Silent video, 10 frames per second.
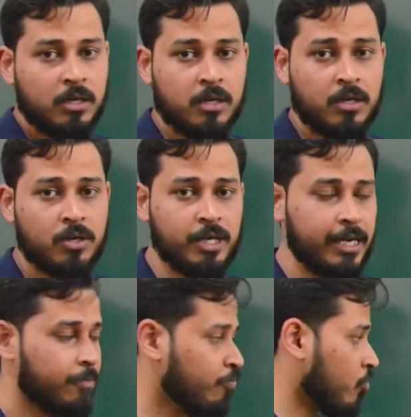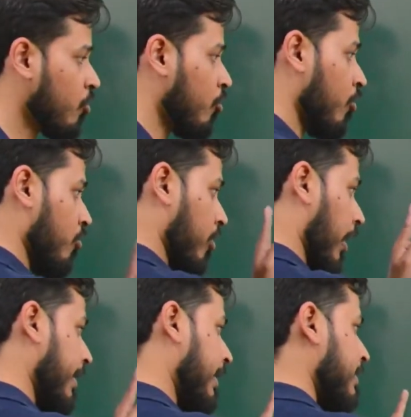Okay, array
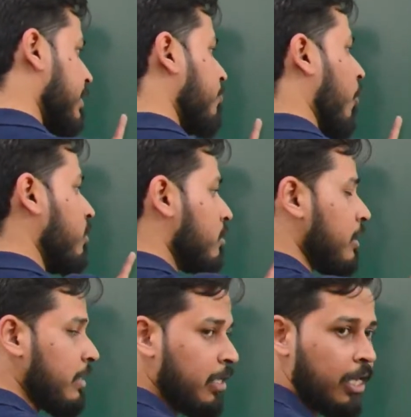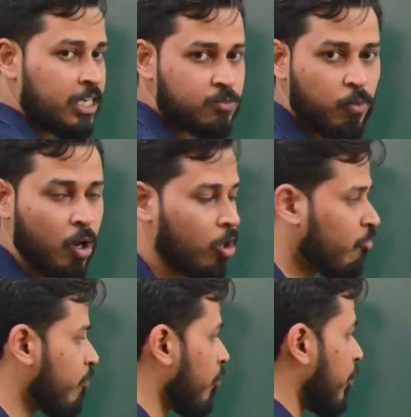is one single large block of
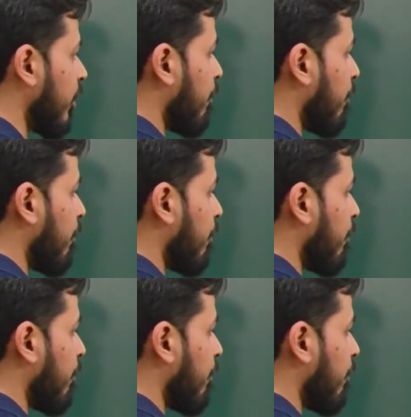memory